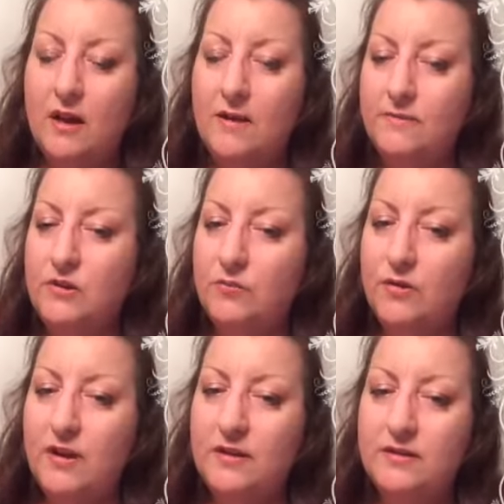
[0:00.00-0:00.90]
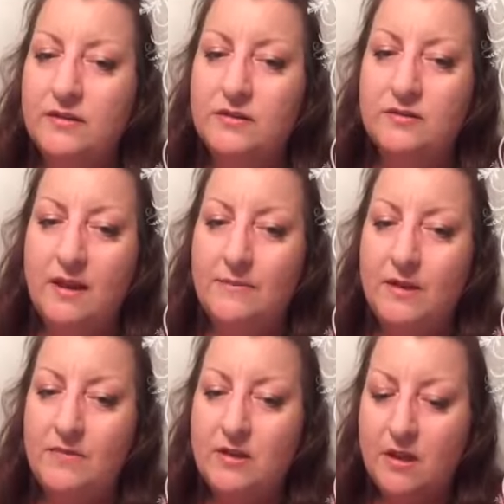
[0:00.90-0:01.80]
new products that may
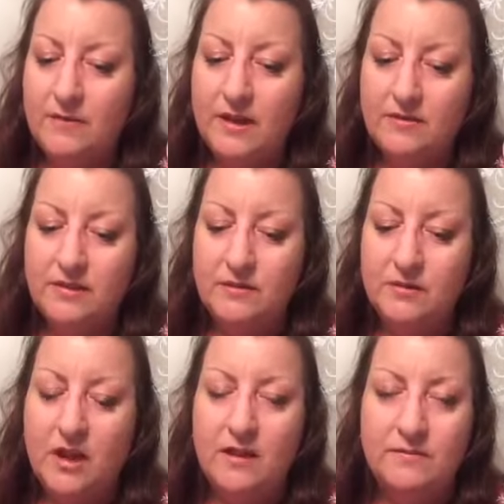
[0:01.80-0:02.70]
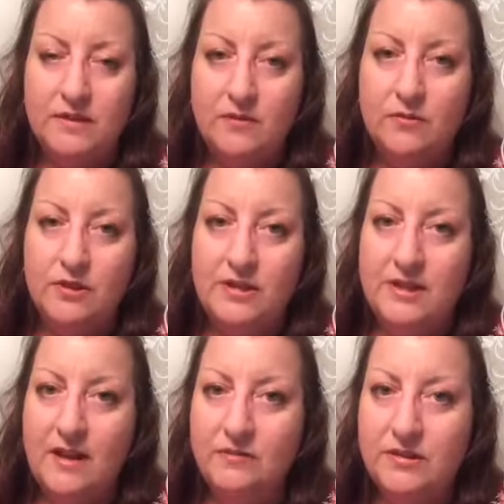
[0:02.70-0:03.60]
be coming out. Sometimes they will
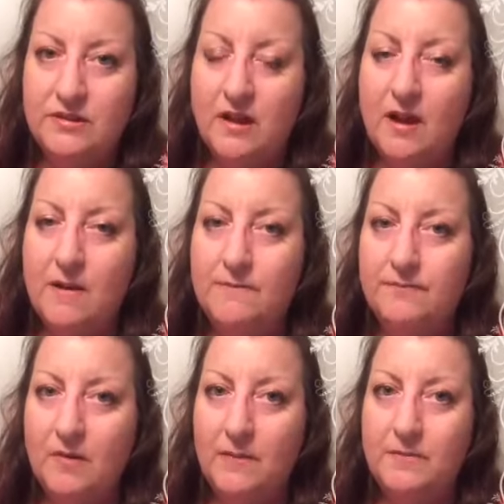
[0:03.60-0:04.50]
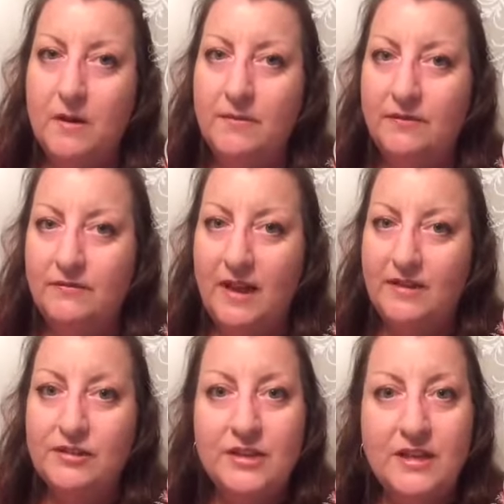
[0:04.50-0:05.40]
announce upcoming
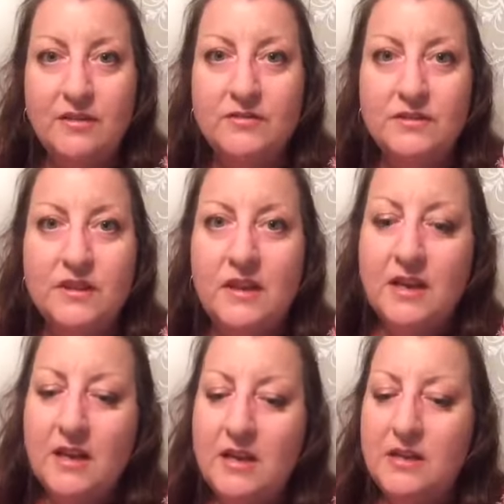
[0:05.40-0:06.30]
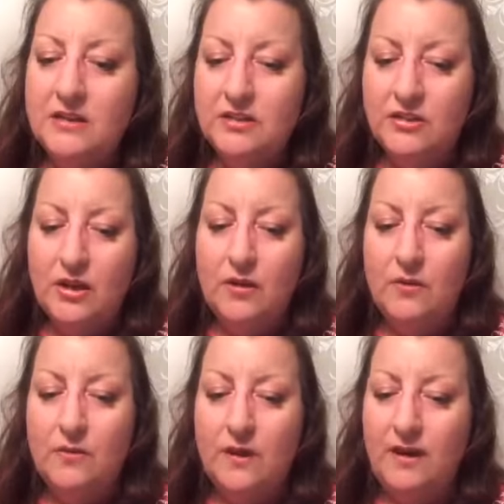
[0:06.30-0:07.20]
flash sales.
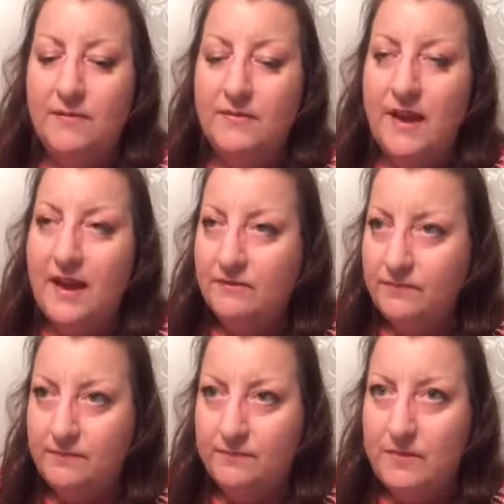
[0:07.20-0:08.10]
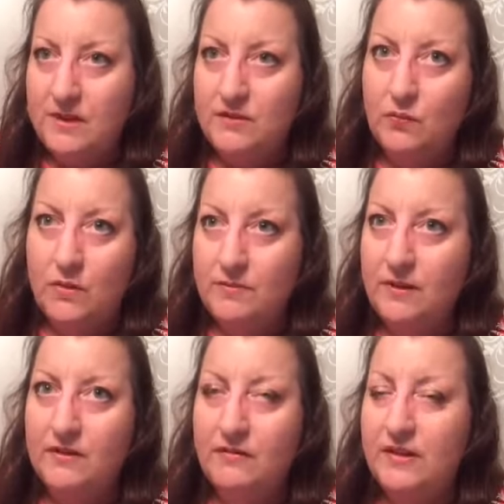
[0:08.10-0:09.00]
So that is one
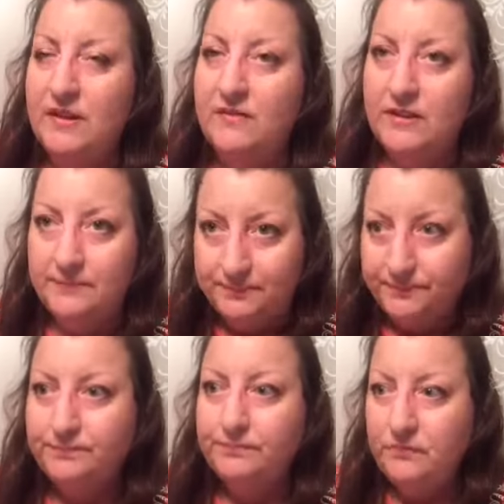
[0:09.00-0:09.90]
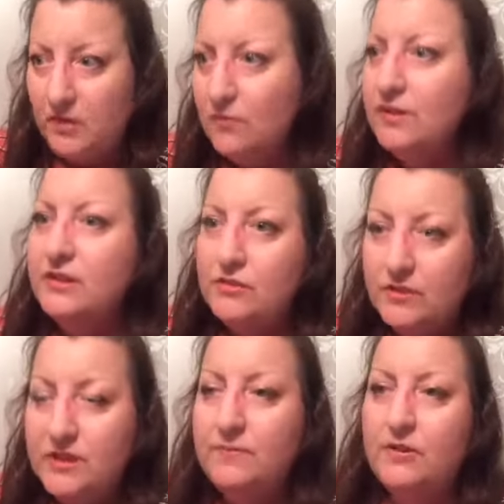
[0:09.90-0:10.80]
benefit of it, where they do
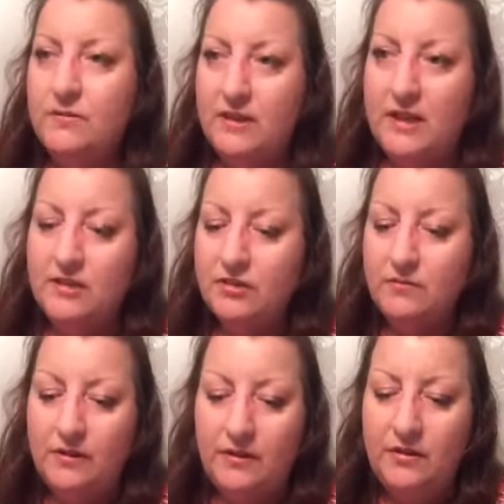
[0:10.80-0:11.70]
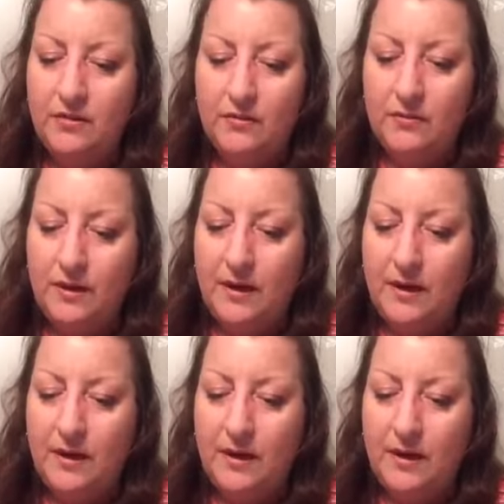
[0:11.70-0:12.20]
keep communication with you.